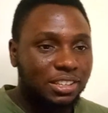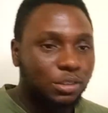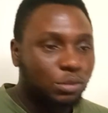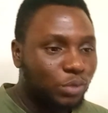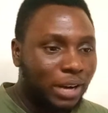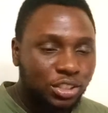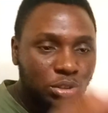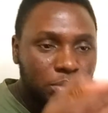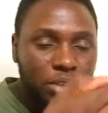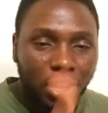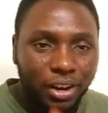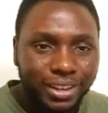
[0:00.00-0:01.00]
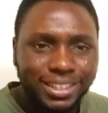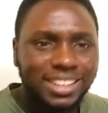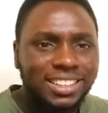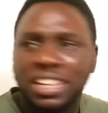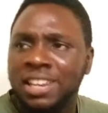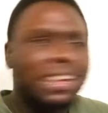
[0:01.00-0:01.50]
like a random card,
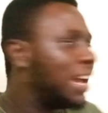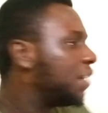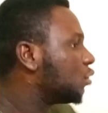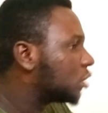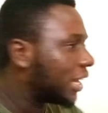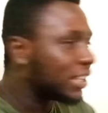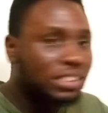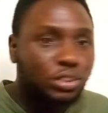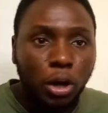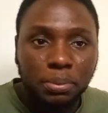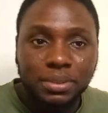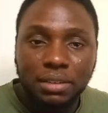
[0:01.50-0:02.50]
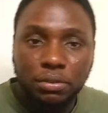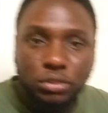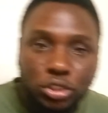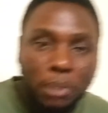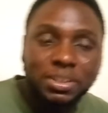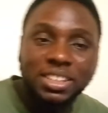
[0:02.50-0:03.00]
and everyone's like stops, and
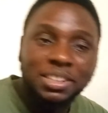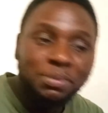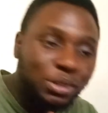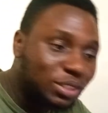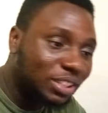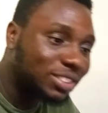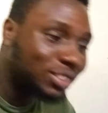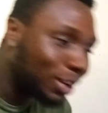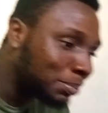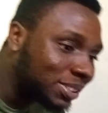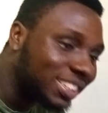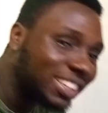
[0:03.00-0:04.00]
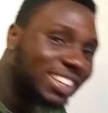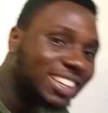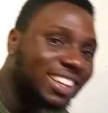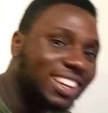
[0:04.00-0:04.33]
the music stops.